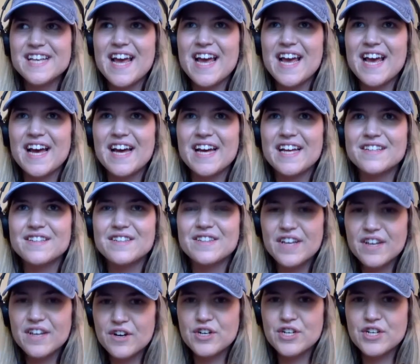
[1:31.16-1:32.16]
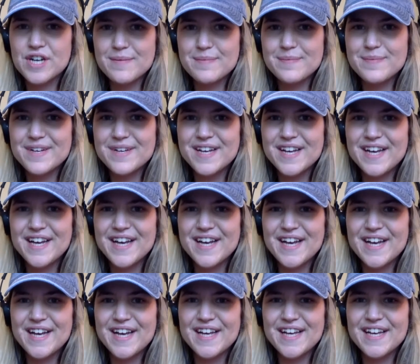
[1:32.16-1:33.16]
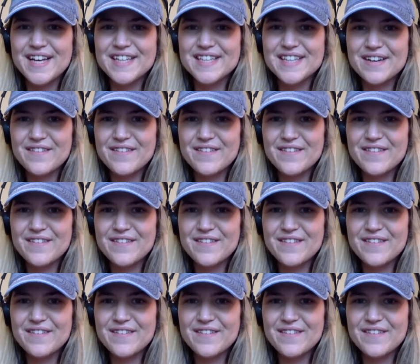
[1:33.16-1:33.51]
and leadership. Is that right?